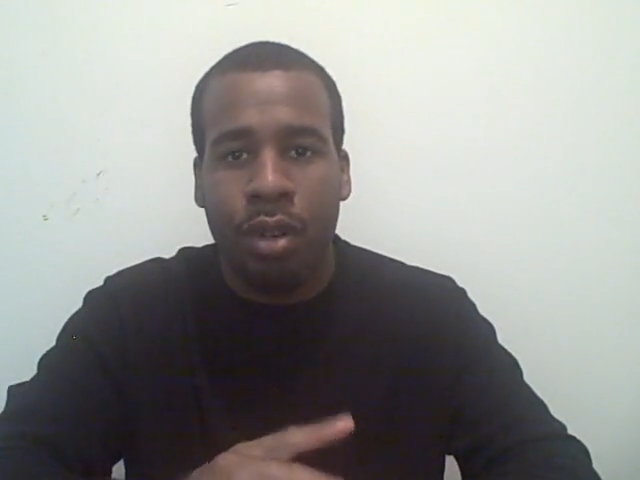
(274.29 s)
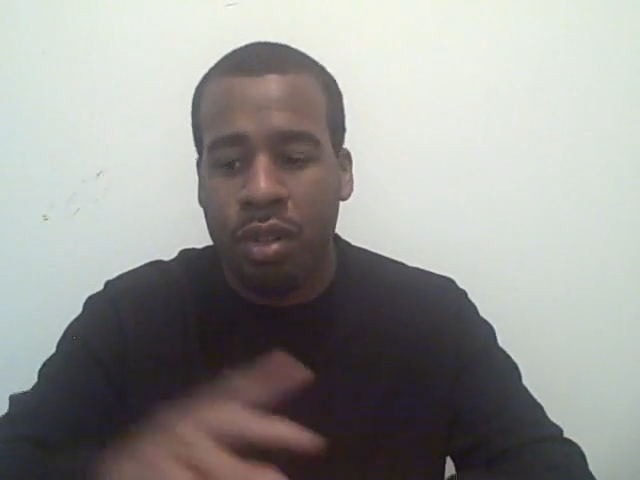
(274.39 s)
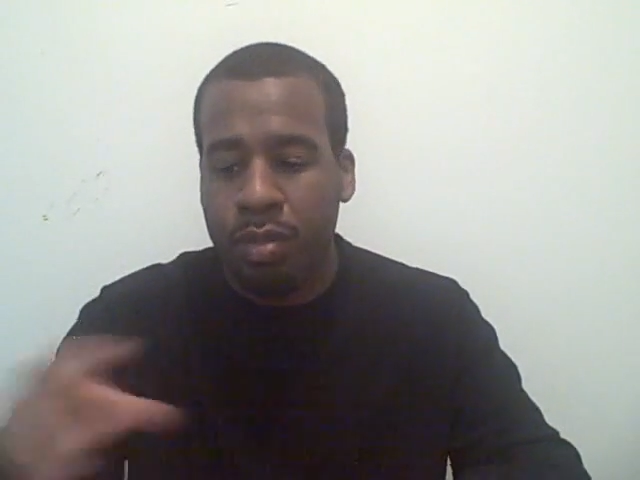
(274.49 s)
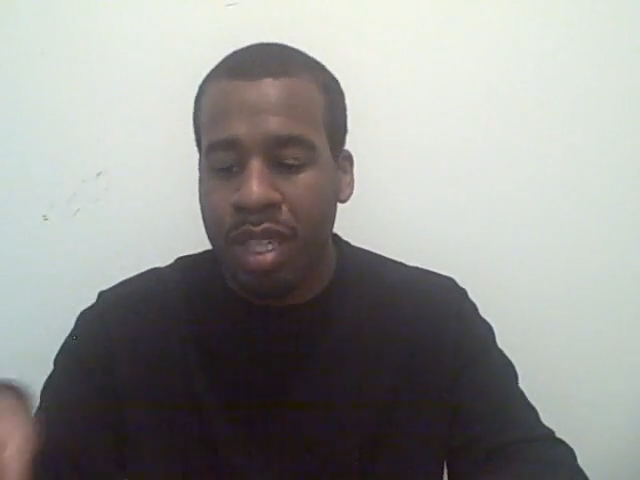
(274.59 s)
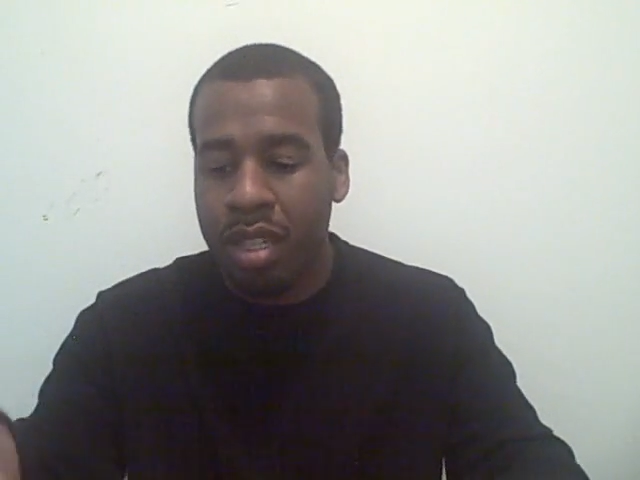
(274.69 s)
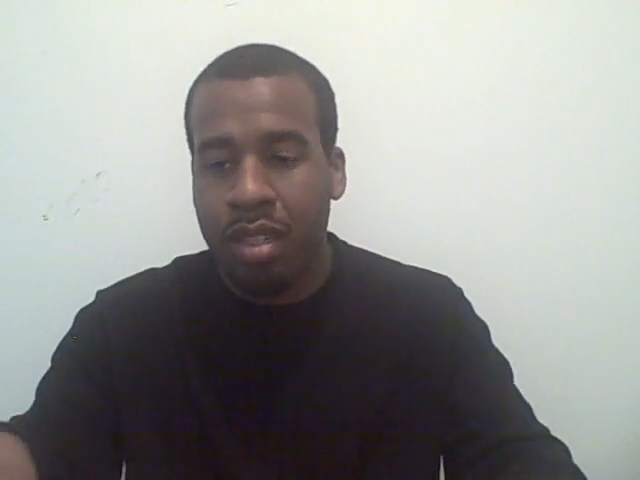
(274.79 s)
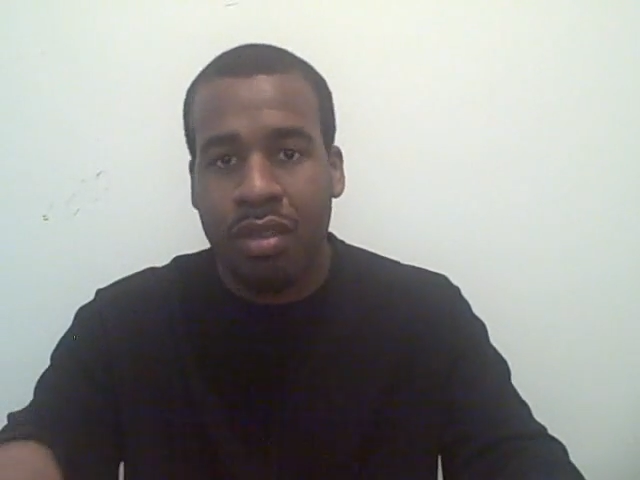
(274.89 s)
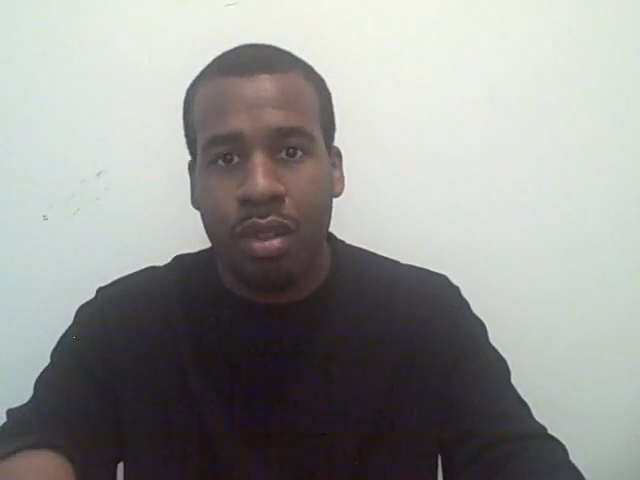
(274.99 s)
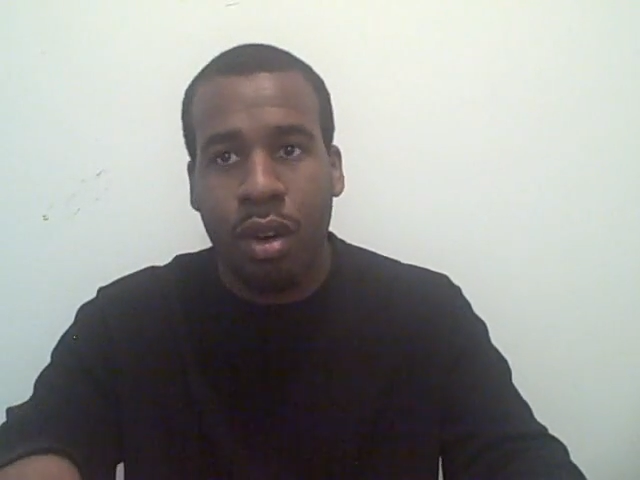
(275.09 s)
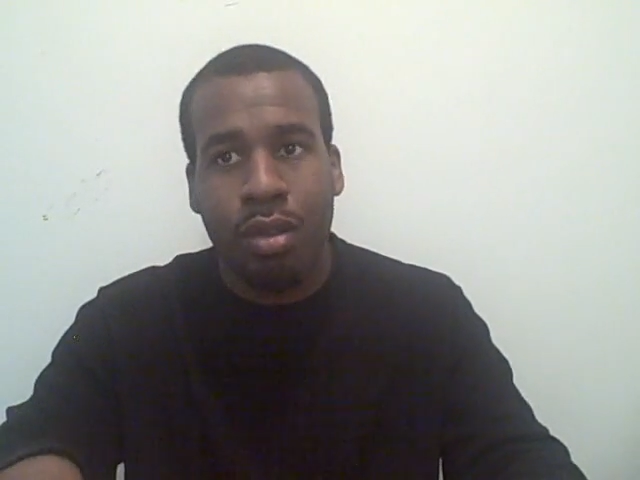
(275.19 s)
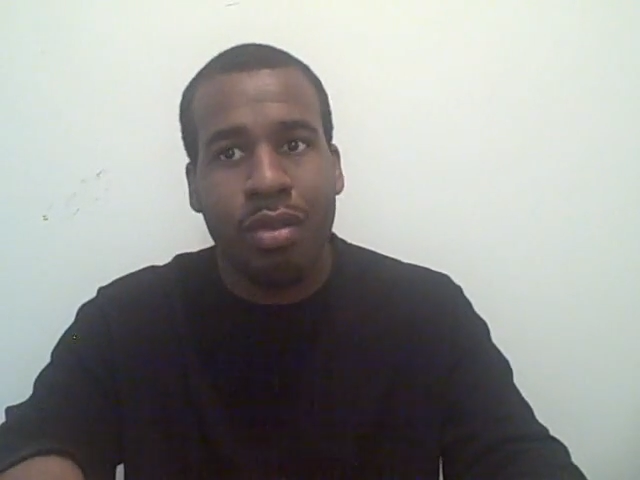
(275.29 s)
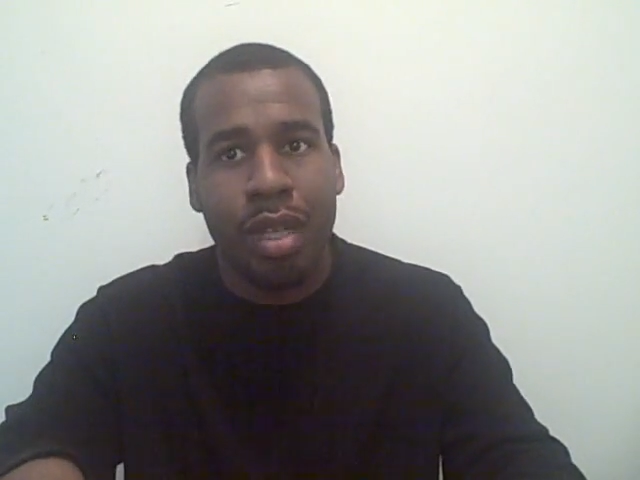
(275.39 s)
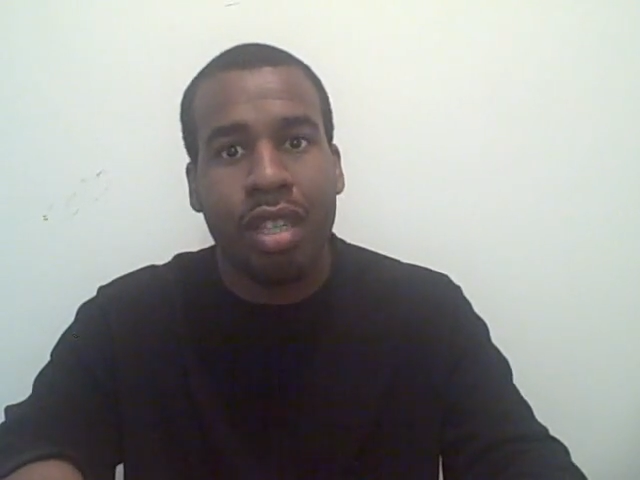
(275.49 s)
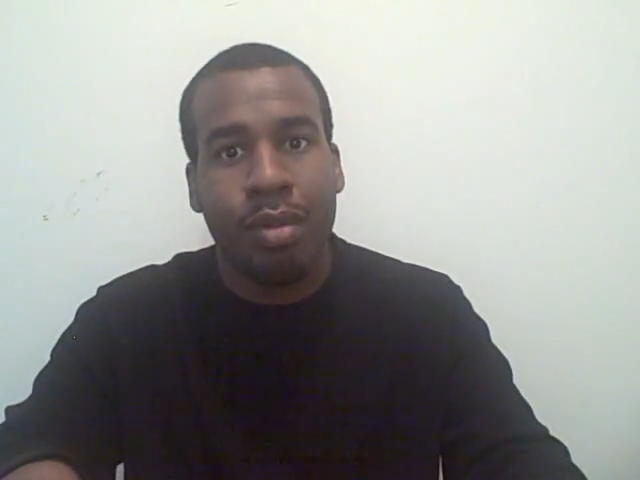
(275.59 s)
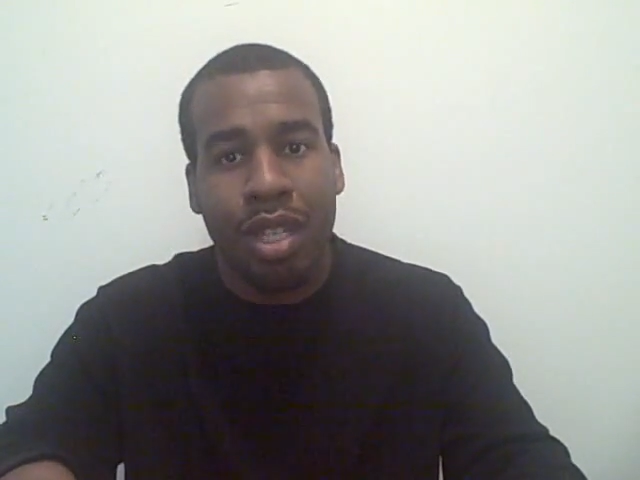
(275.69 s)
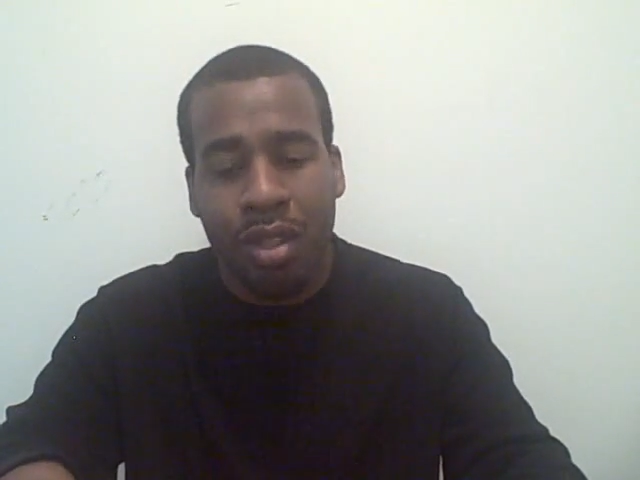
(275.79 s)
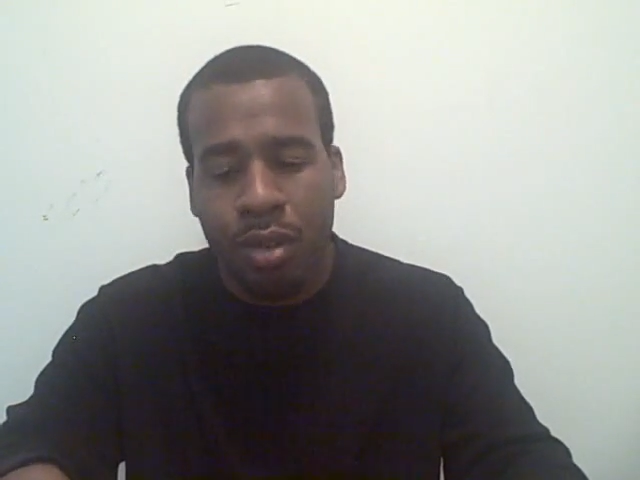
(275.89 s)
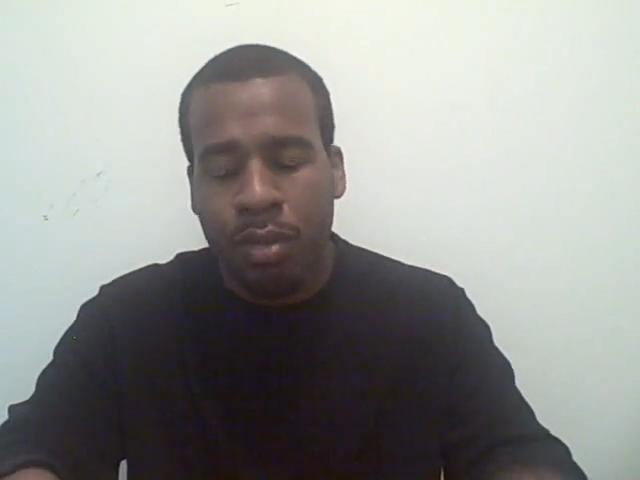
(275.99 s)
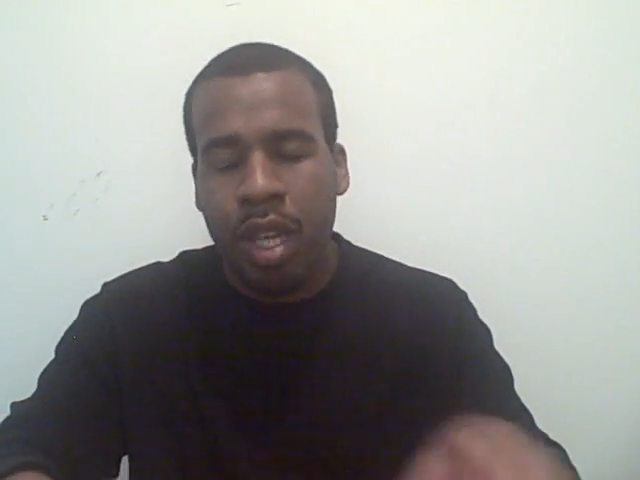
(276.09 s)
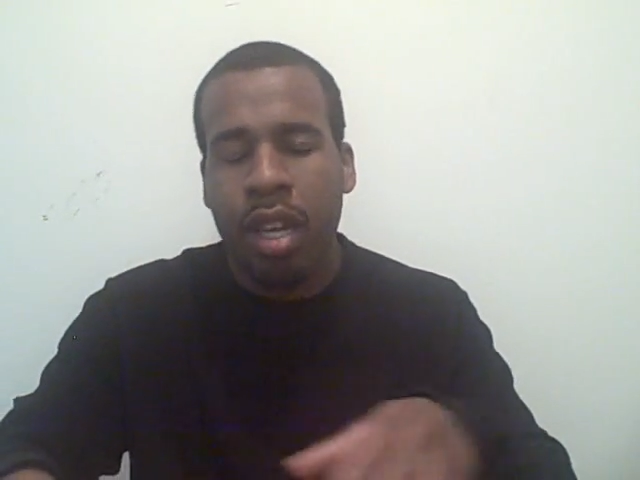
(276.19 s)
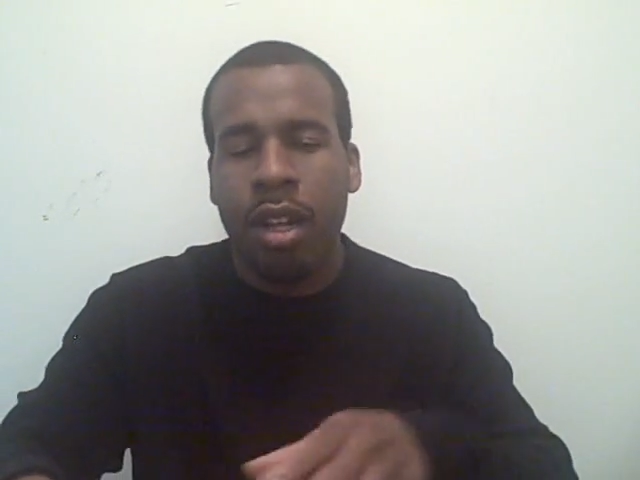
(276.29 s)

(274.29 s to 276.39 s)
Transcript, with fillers: rows because ultimately we do